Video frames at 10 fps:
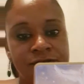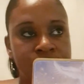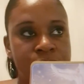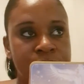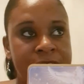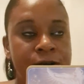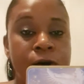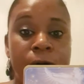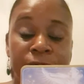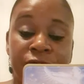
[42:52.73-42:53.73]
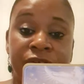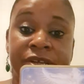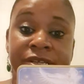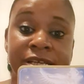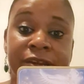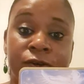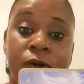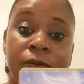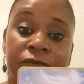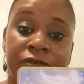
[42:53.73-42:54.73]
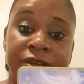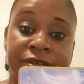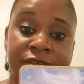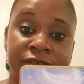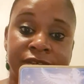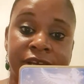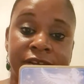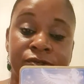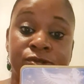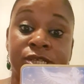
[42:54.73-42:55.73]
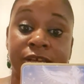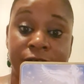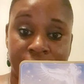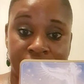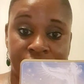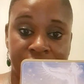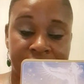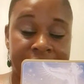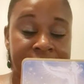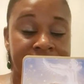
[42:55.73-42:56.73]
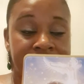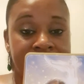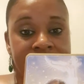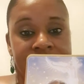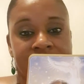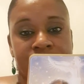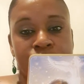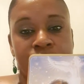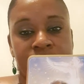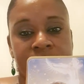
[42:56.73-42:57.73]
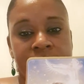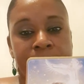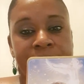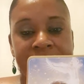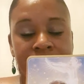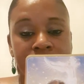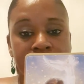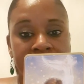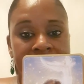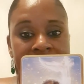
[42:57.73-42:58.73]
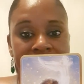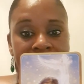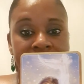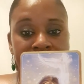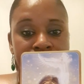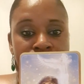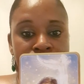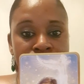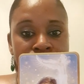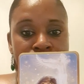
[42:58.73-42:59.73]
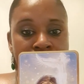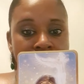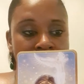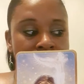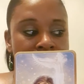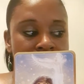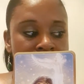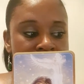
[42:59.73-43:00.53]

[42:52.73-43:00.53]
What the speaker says: you that confidence, inner confidence in yourself. Okay, this is what's going to make you believe that you are